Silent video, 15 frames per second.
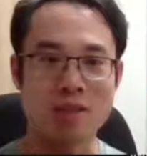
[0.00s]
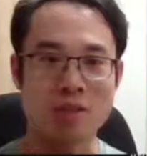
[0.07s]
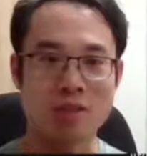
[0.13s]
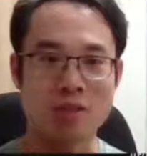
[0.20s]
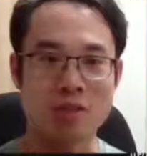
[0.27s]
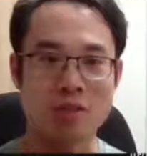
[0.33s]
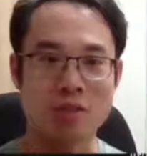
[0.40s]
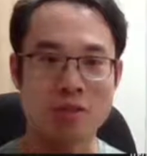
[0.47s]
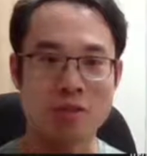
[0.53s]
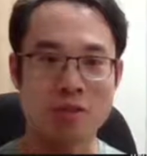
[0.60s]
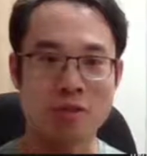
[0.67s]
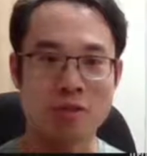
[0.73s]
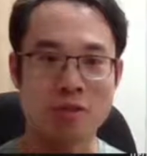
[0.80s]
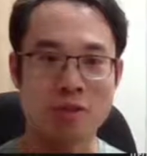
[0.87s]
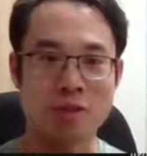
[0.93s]

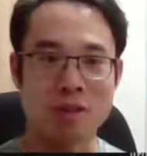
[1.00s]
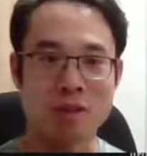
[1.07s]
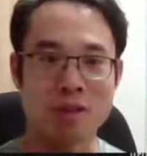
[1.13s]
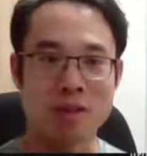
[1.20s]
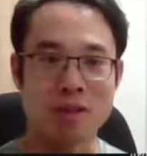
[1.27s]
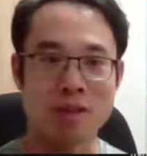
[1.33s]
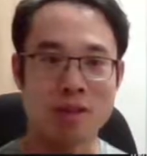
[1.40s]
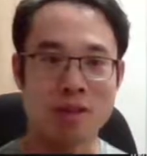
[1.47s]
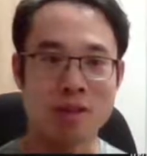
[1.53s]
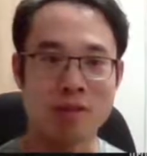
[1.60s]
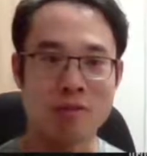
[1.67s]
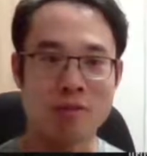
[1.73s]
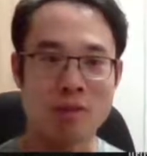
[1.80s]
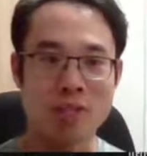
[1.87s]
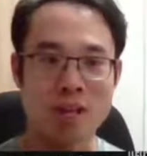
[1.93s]
So
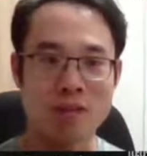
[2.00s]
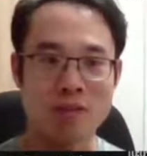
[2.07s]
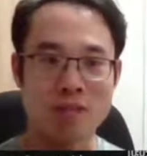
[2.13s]
once I have